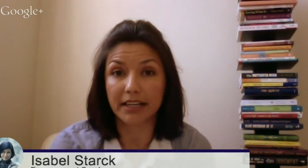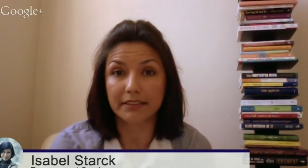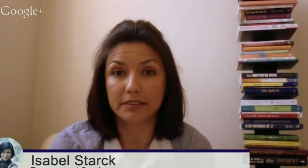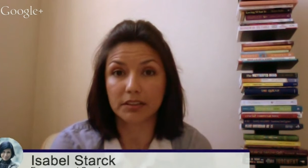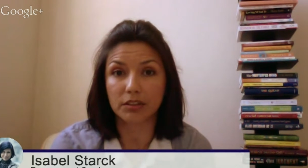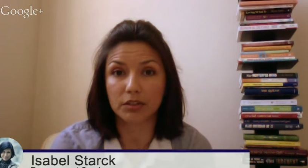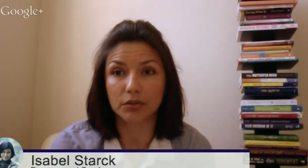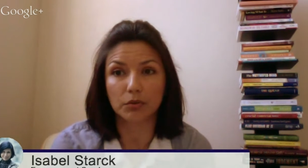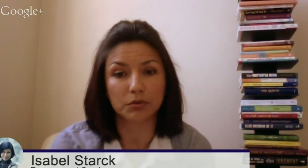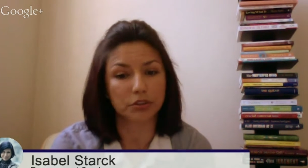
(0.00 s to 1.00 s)

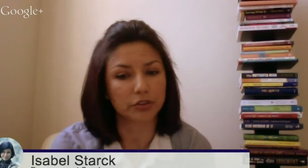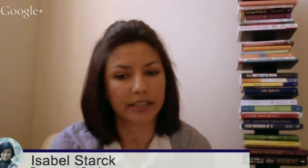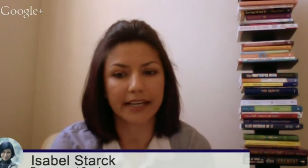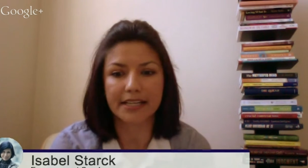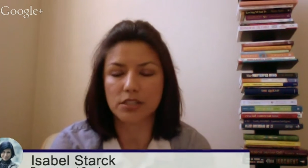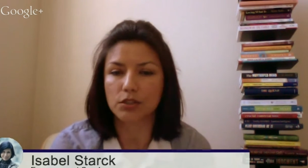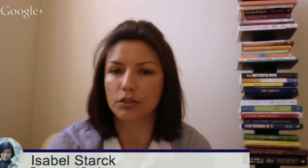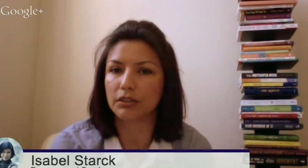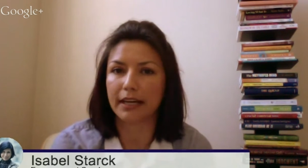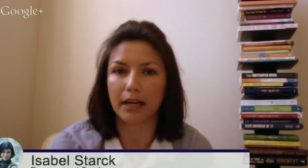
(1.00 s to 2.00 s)
So straight out of high
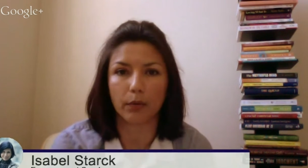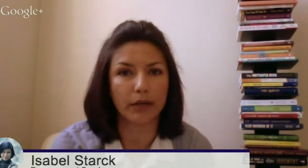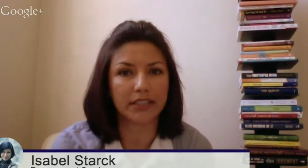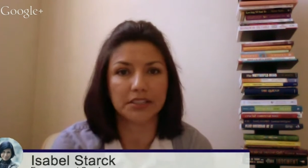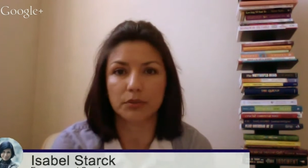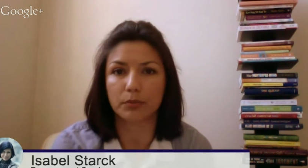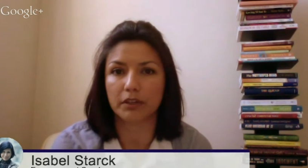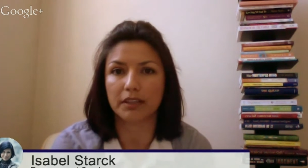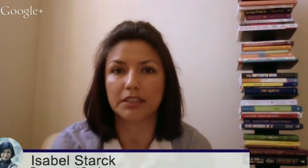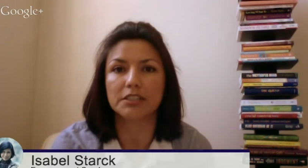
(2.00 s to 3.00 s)
school, I went to
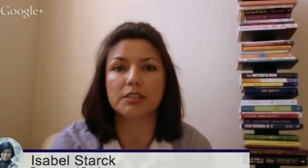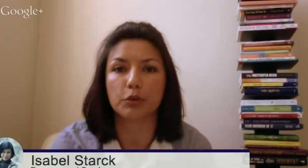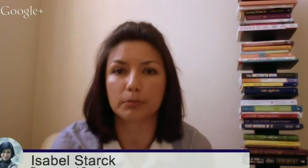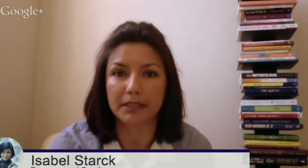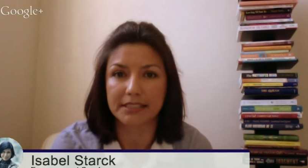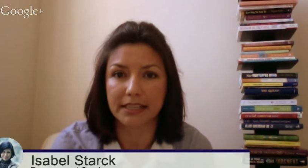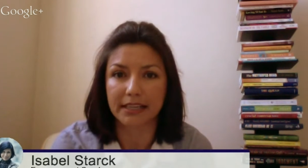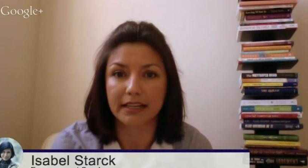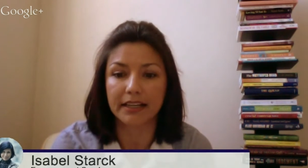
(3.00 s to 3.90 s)
work to support my son.